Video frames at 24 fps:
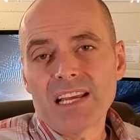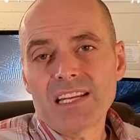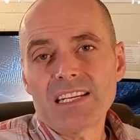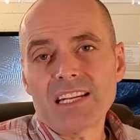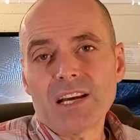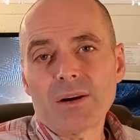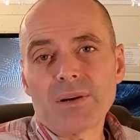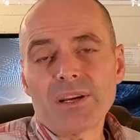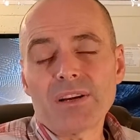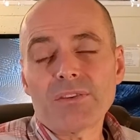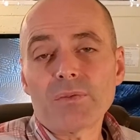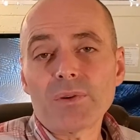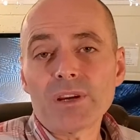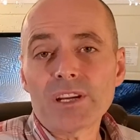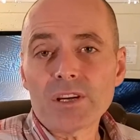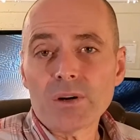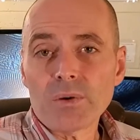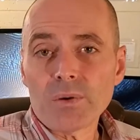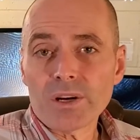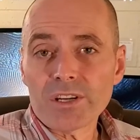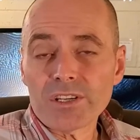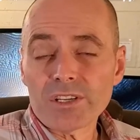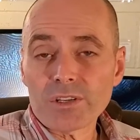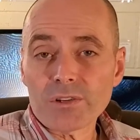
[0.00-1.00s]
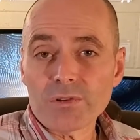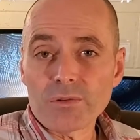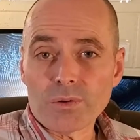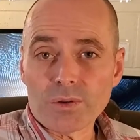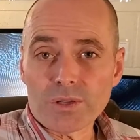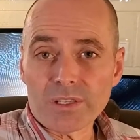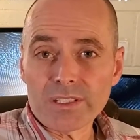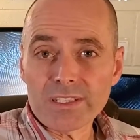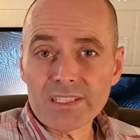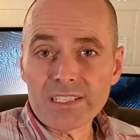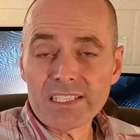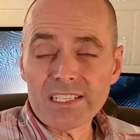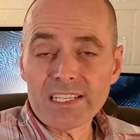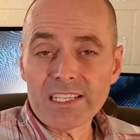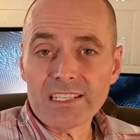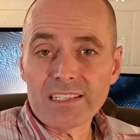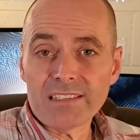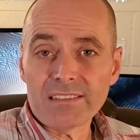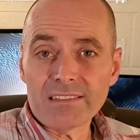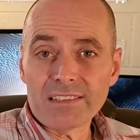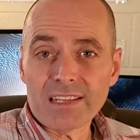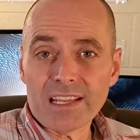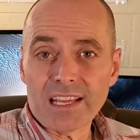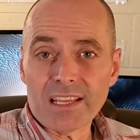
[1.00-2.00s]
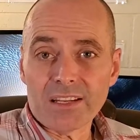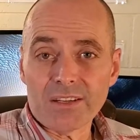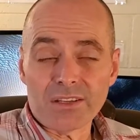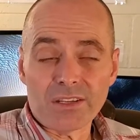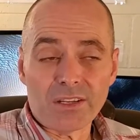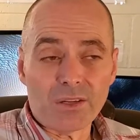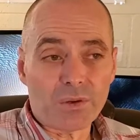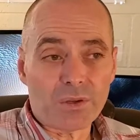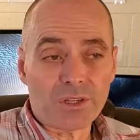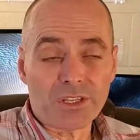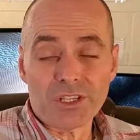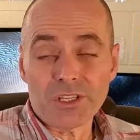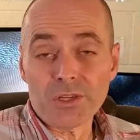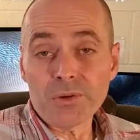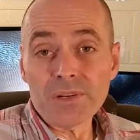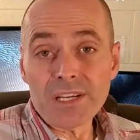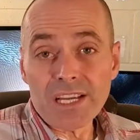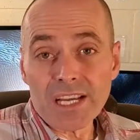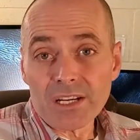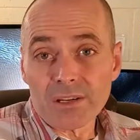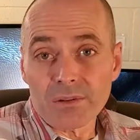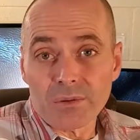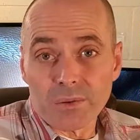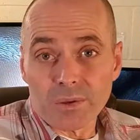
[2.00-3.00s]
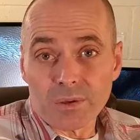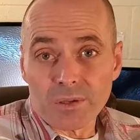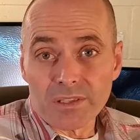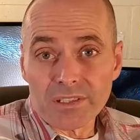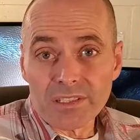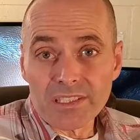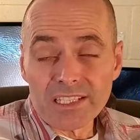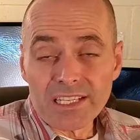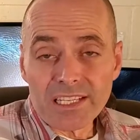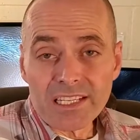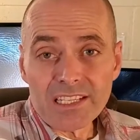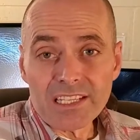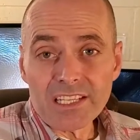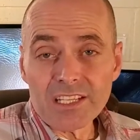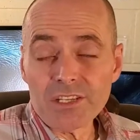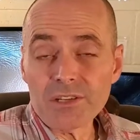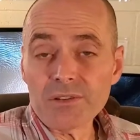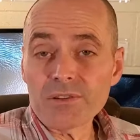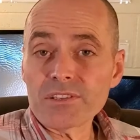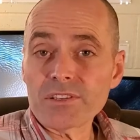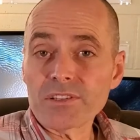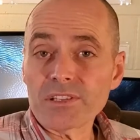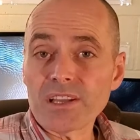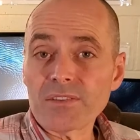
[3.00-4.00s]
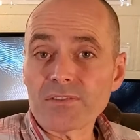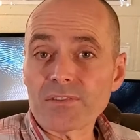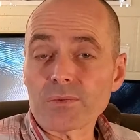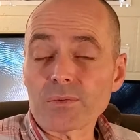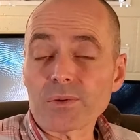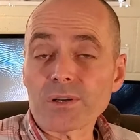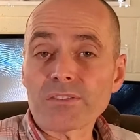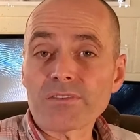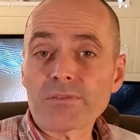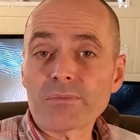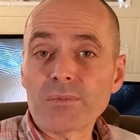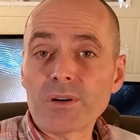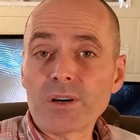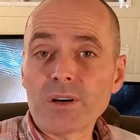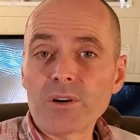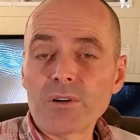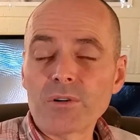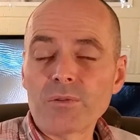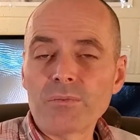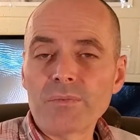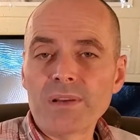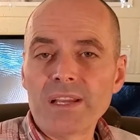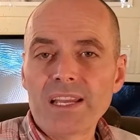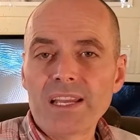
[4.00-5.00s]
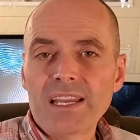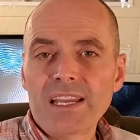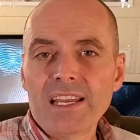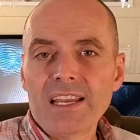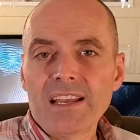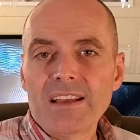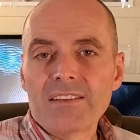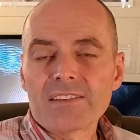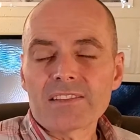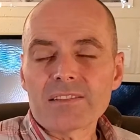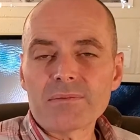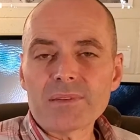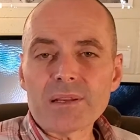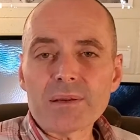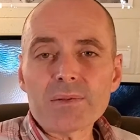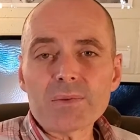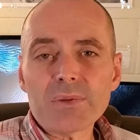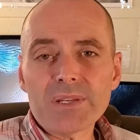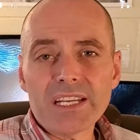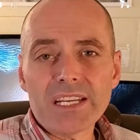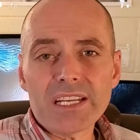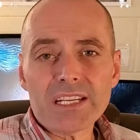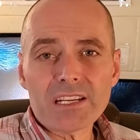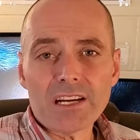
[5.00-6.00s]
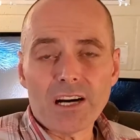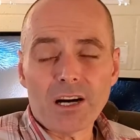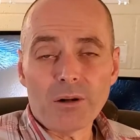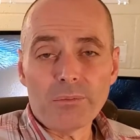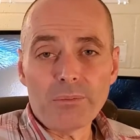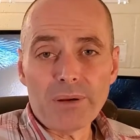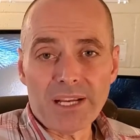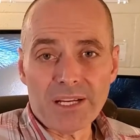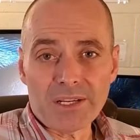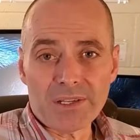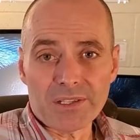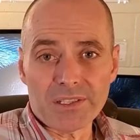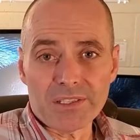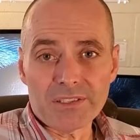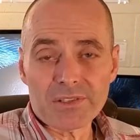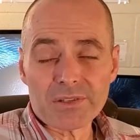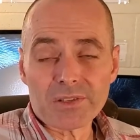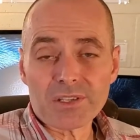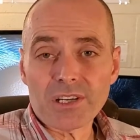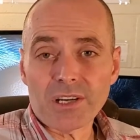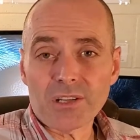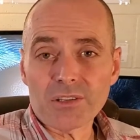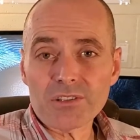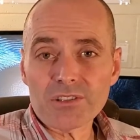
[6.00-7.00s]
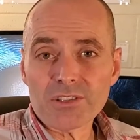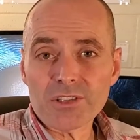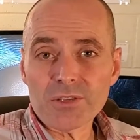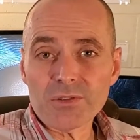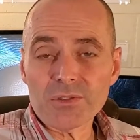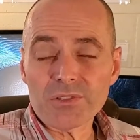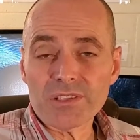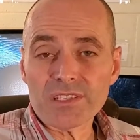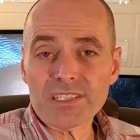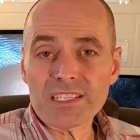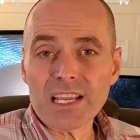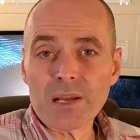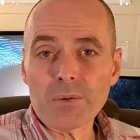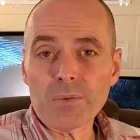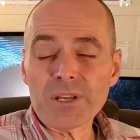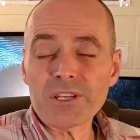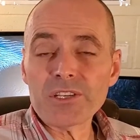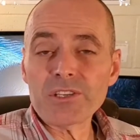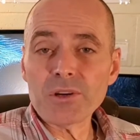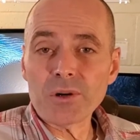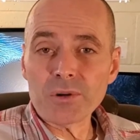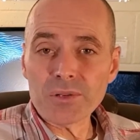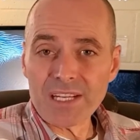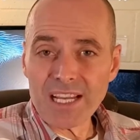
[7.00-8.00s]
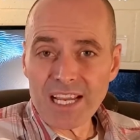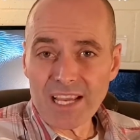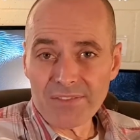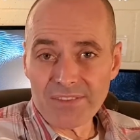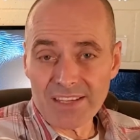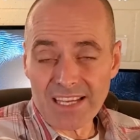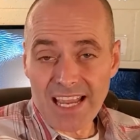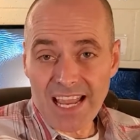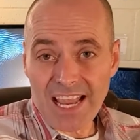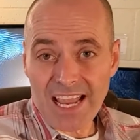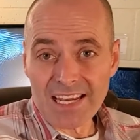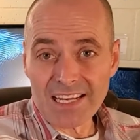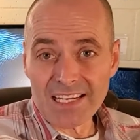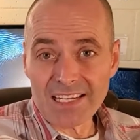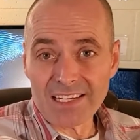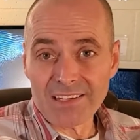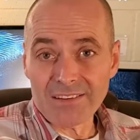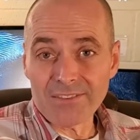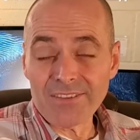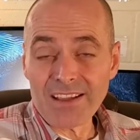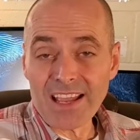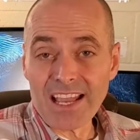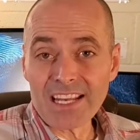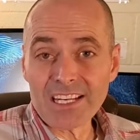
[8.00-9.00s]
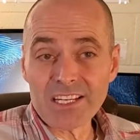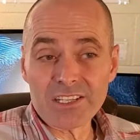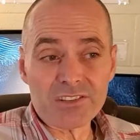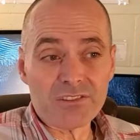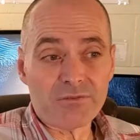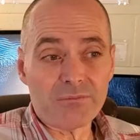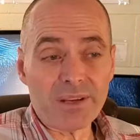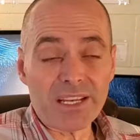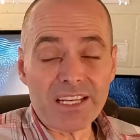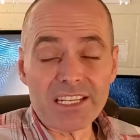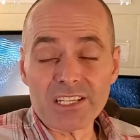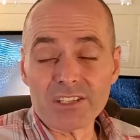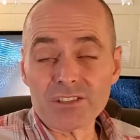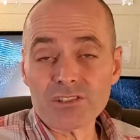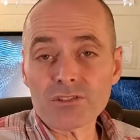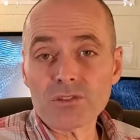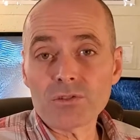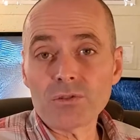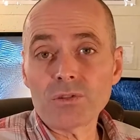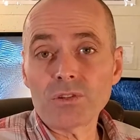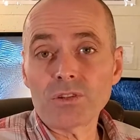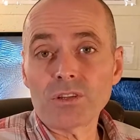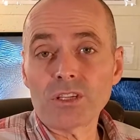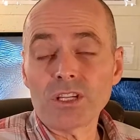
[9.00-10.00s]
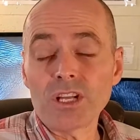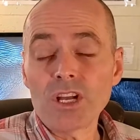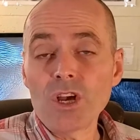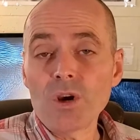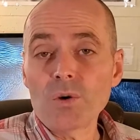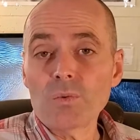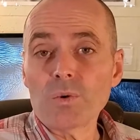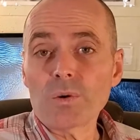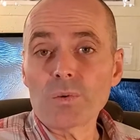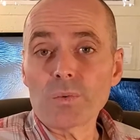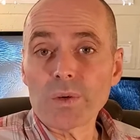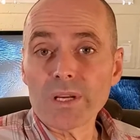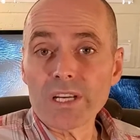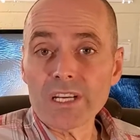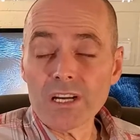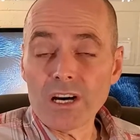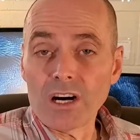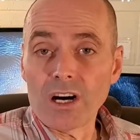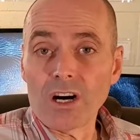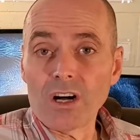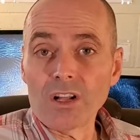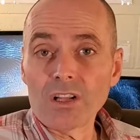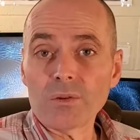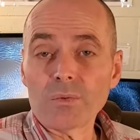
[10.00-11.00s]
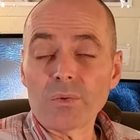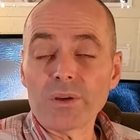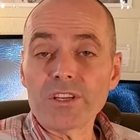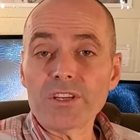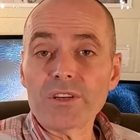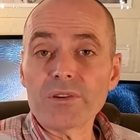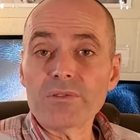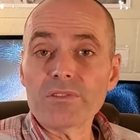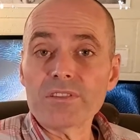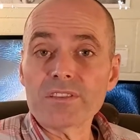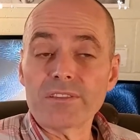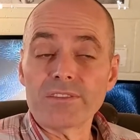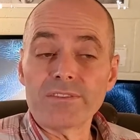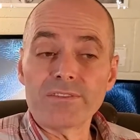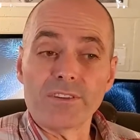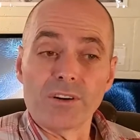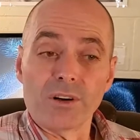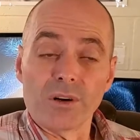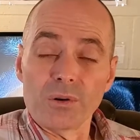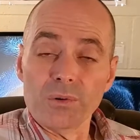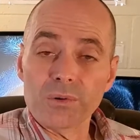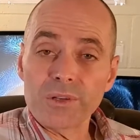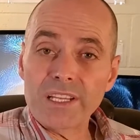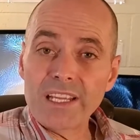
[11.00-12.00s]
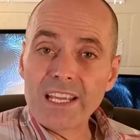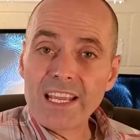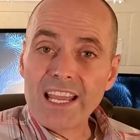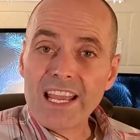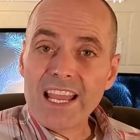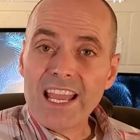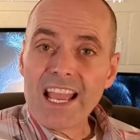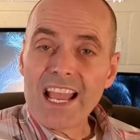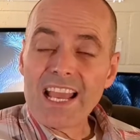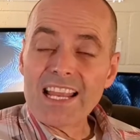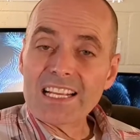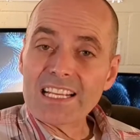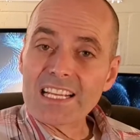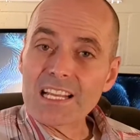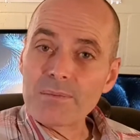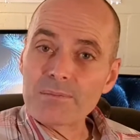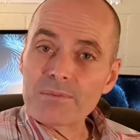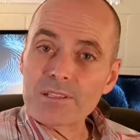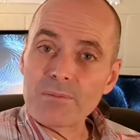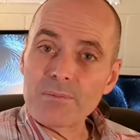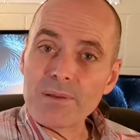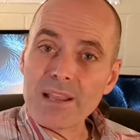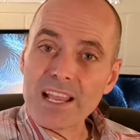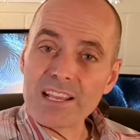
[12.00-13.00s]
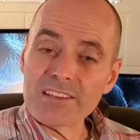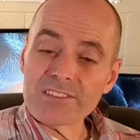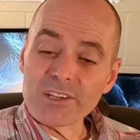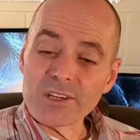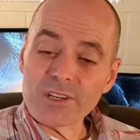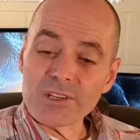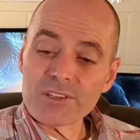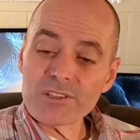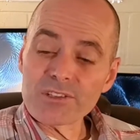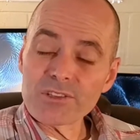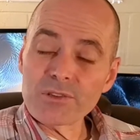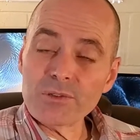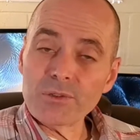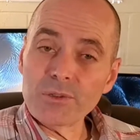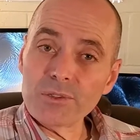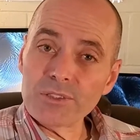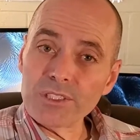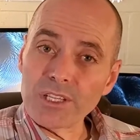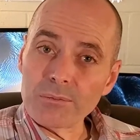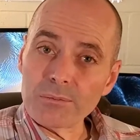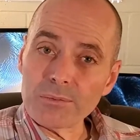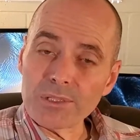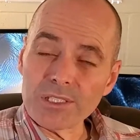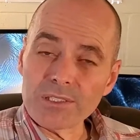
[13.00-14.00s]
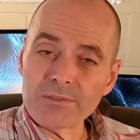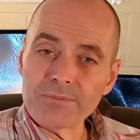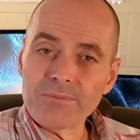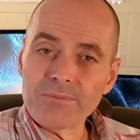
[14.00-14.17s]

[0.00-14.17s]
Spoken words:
Now, if we go on to quarantine or you get quarantined and you still have to work from home, sometimes we need to call parents or call students, and we don't have the added advantage of being at school when we call and we use the phone and it comes up as our school number.